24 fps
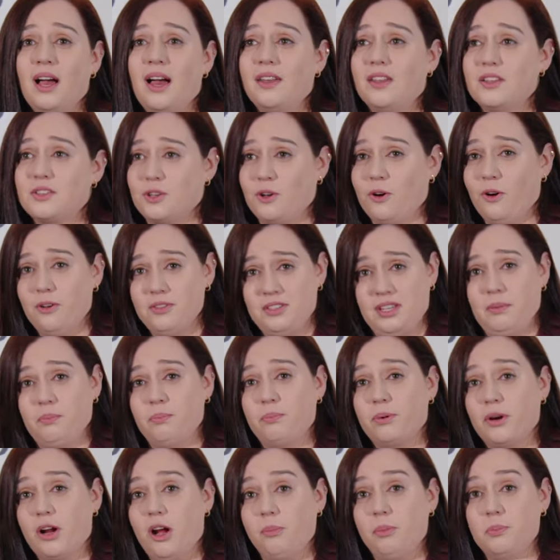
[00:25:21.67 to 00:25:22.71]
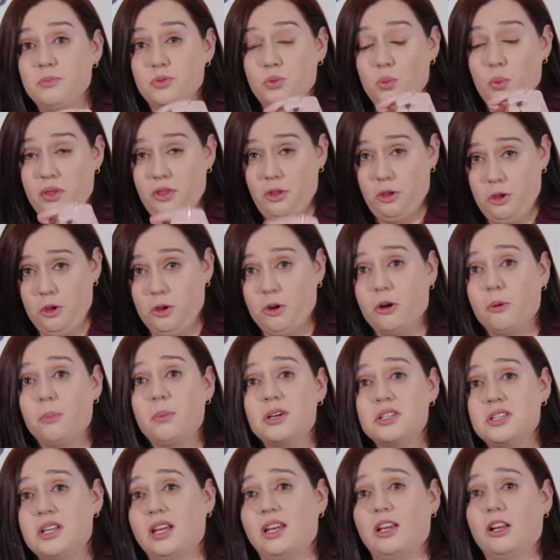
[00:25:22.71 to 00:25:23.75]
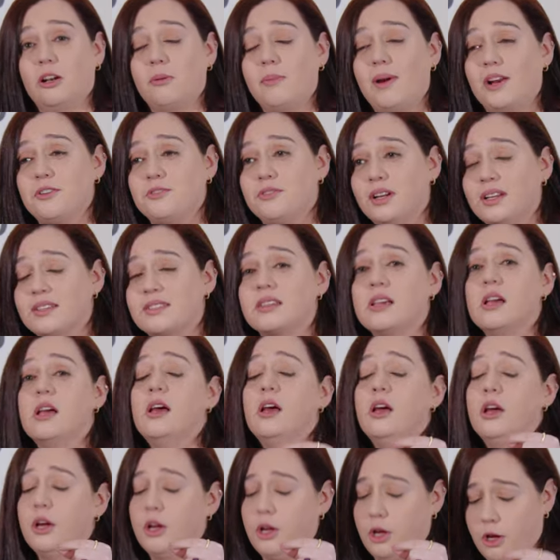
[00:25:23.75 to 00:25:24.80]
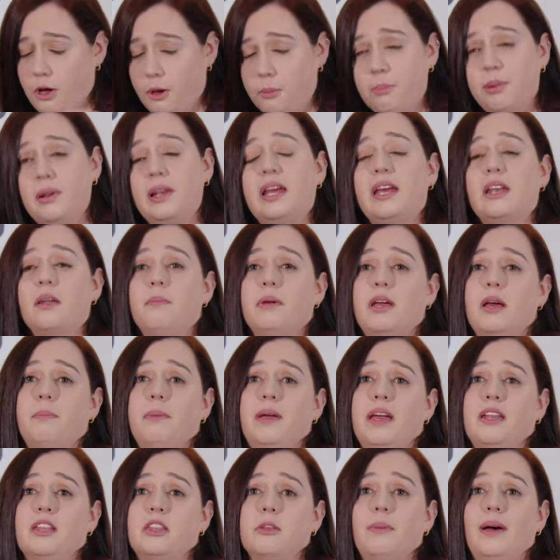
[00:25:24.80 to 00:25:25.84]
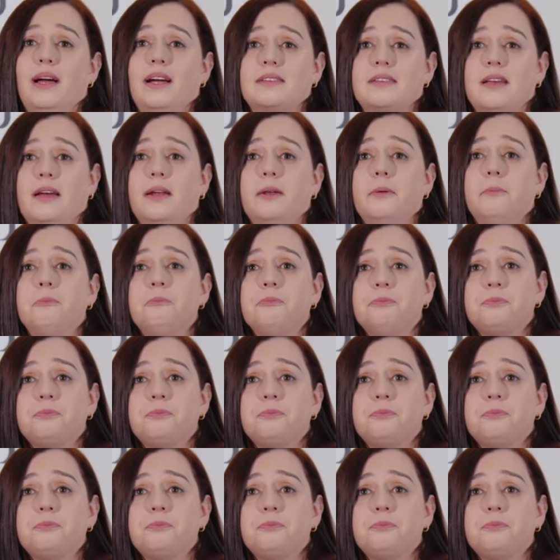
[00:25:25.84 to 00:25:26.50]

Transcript: and it's causing problems with your particular metrics, complain and be a pain in the backside.